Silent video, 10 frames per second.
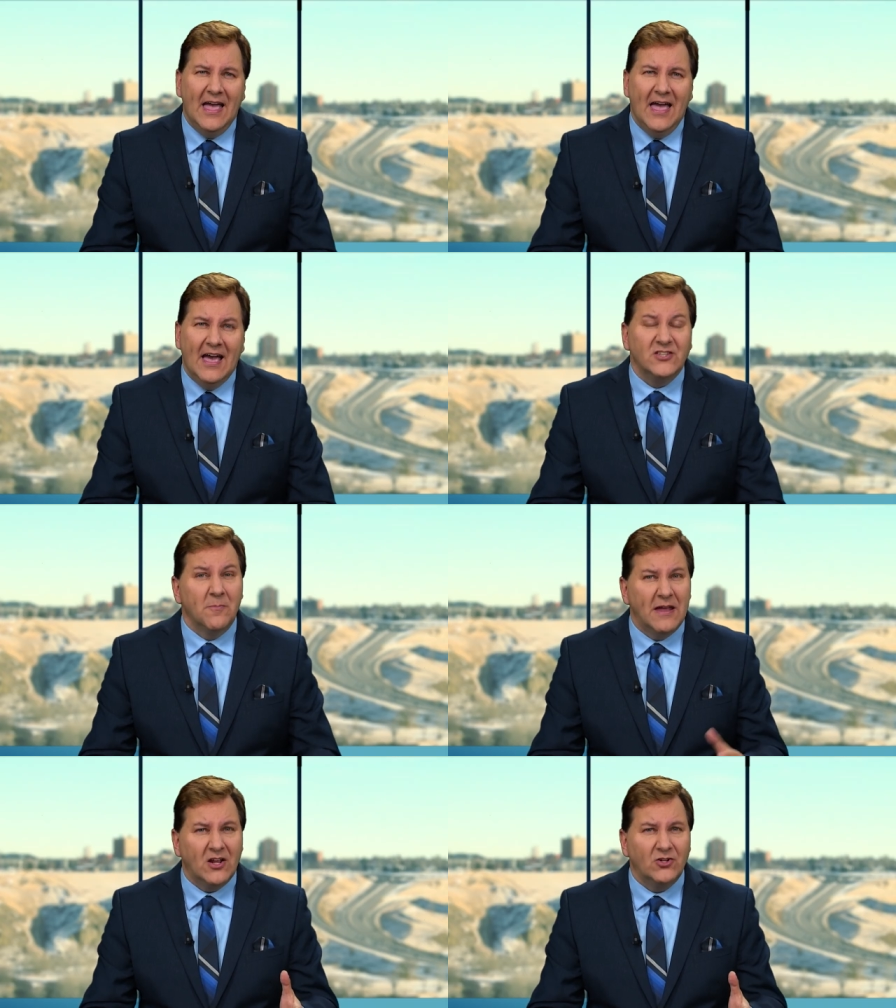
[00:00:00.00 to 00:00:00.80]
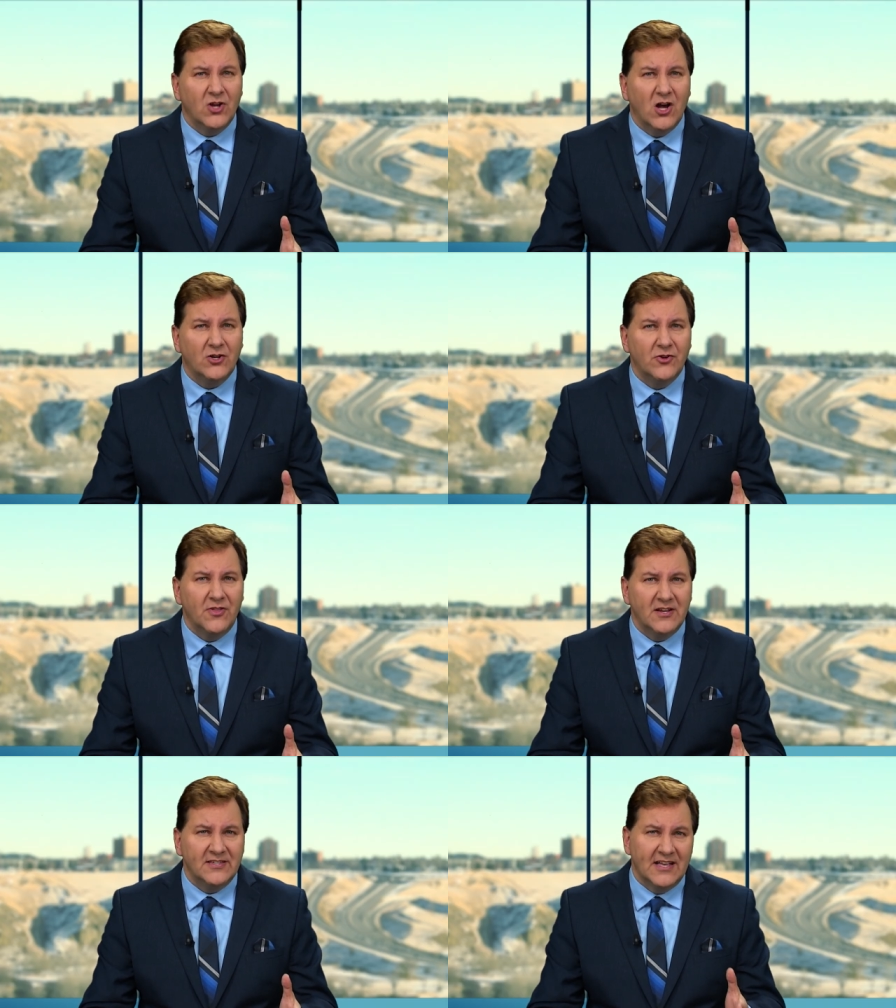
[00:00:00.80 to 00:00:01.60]
As a medical doctor
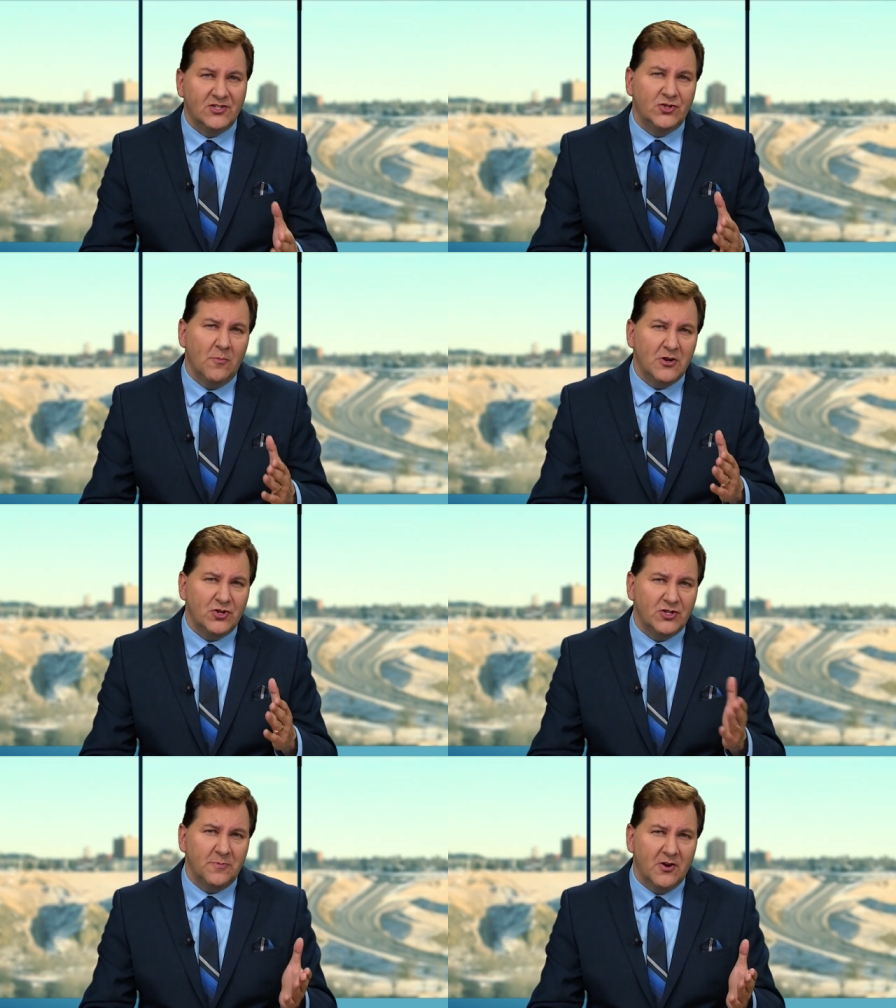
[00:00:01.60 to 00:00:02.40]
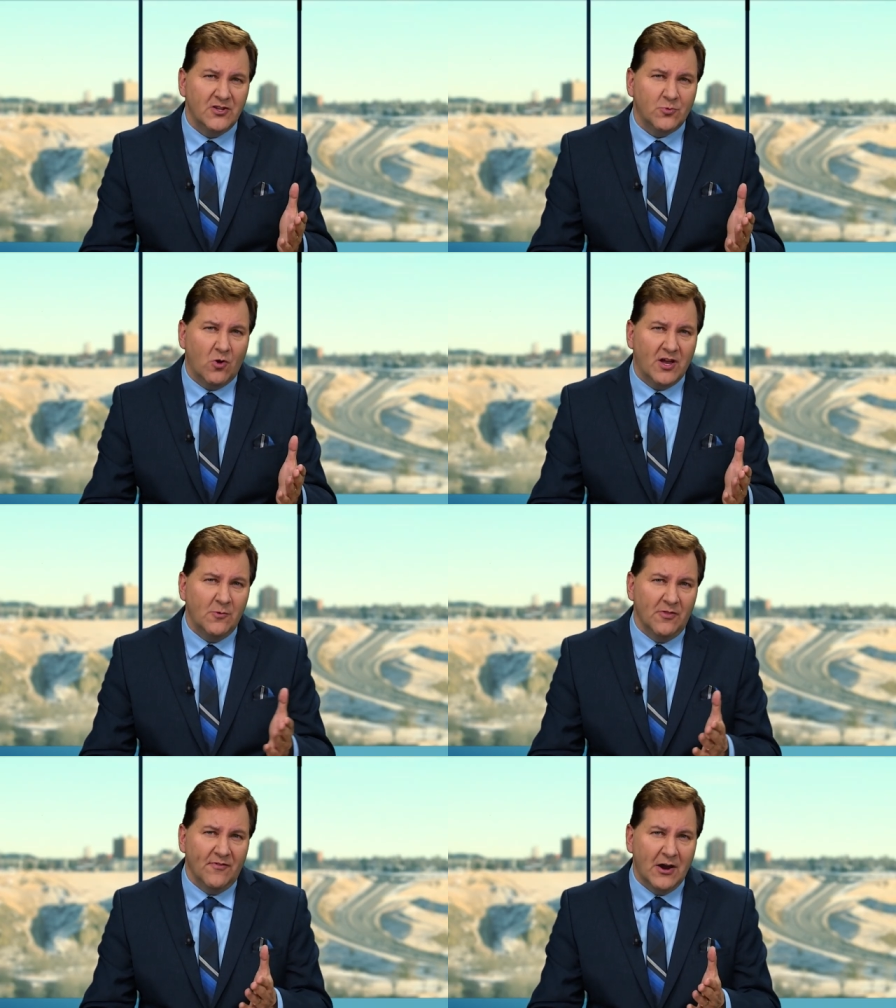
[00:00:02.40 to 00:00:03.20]
that has had so much experience working
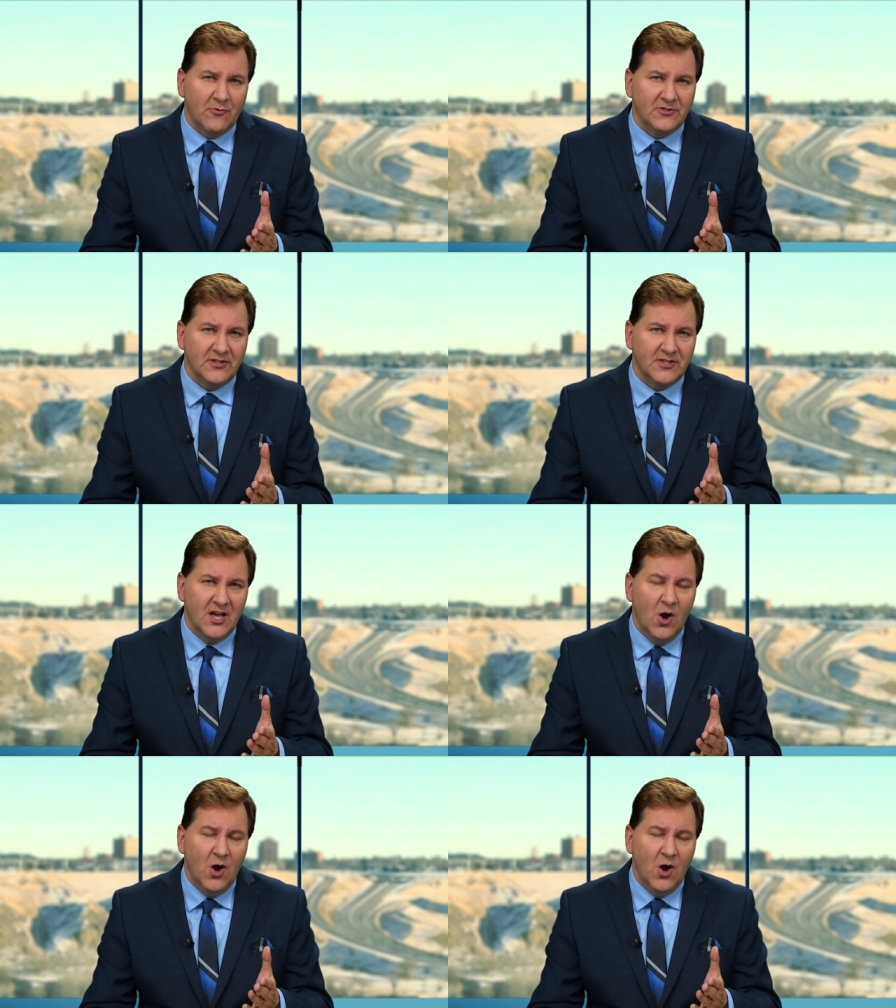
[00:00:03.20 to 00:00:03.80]
with viruses,